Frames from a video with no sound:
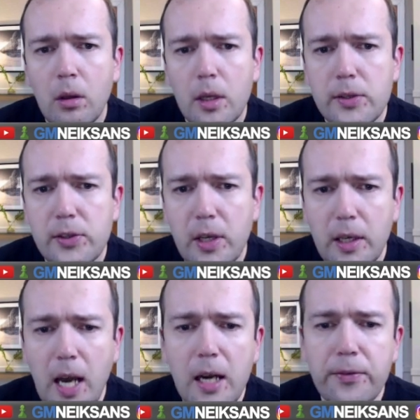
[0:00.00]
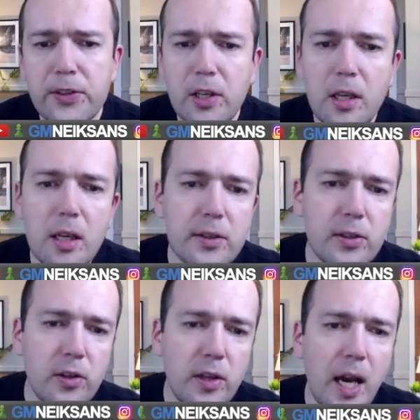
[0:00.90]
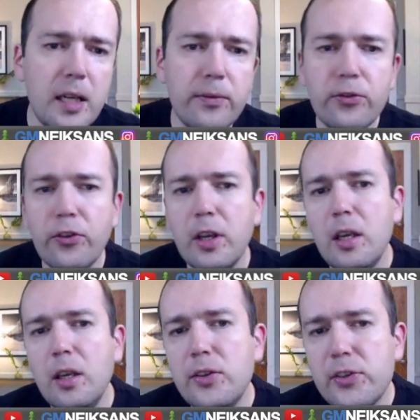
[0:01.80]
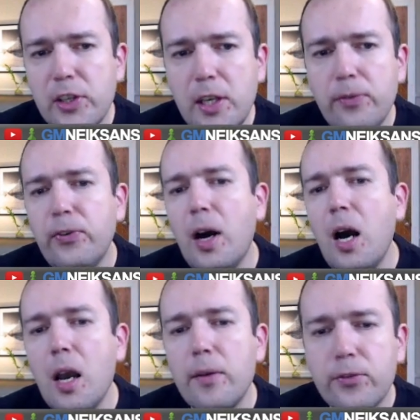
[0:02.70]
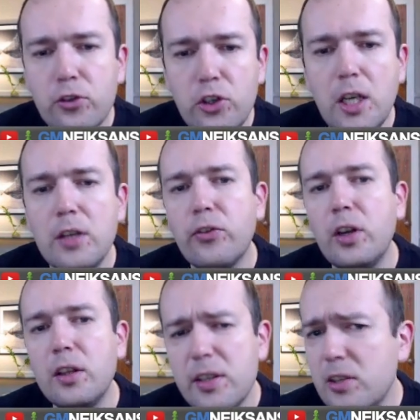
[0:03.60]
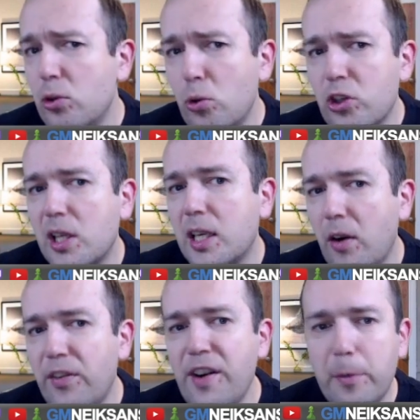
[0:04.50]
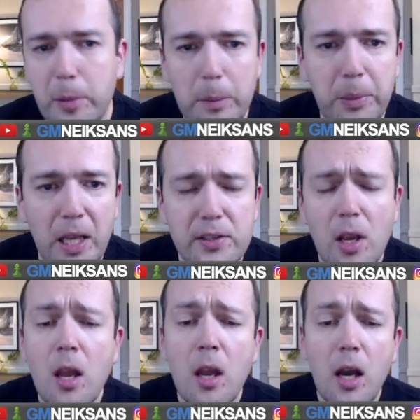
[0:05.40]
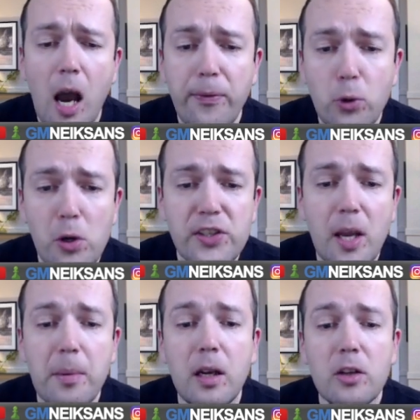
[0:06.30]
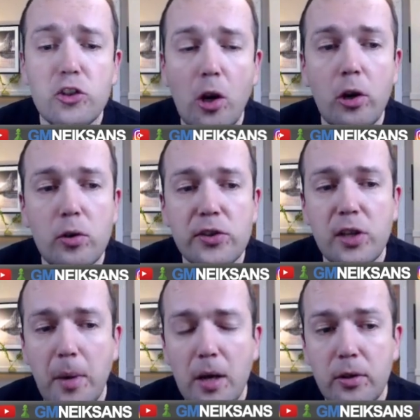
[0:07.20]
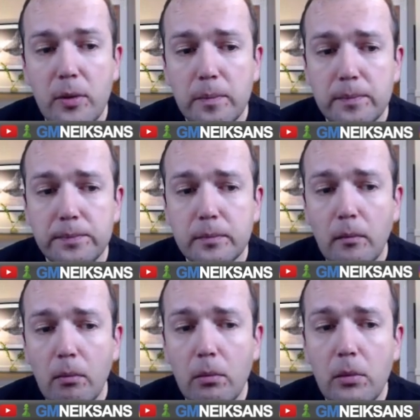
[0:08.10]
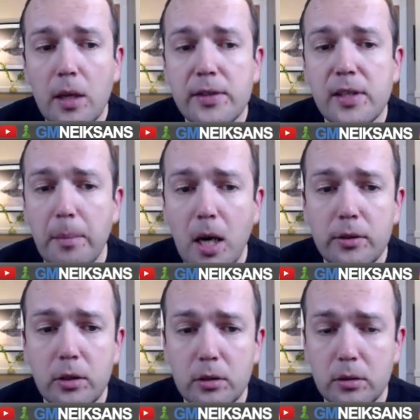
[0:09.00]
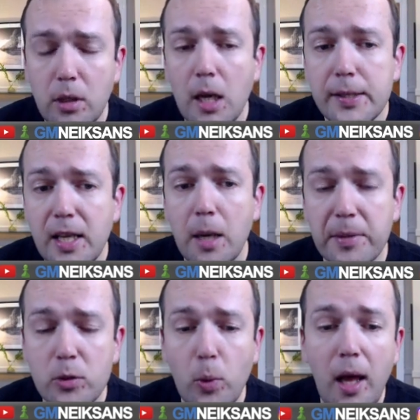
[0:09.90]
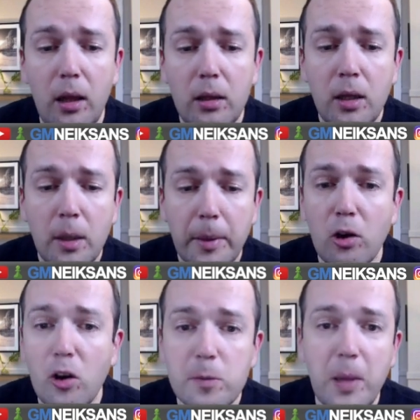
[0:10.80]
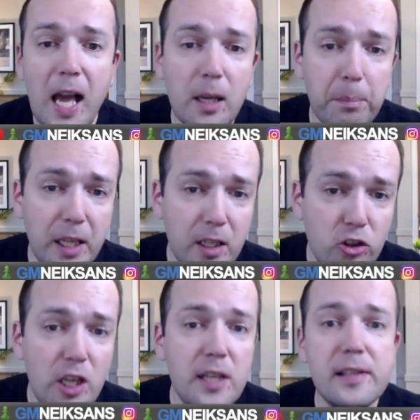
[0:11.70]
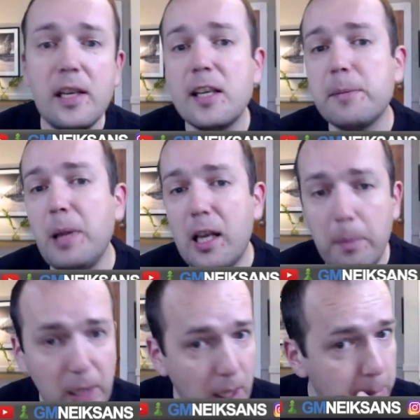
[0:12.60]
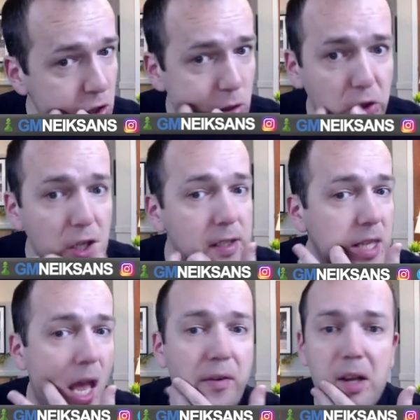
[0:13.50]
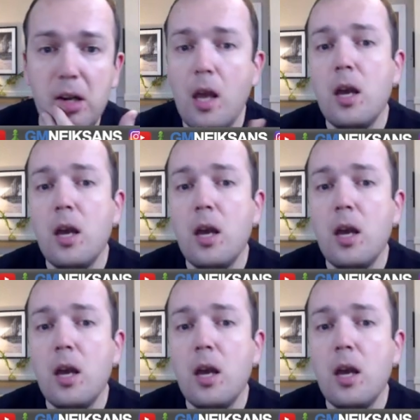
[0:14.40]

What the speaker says: Let's say knight f6, knight f3, c5, g3. This is usually how everybody plays. Of course, I'm going to show you some other setups as well, because black can play g6, black can play bishop g7,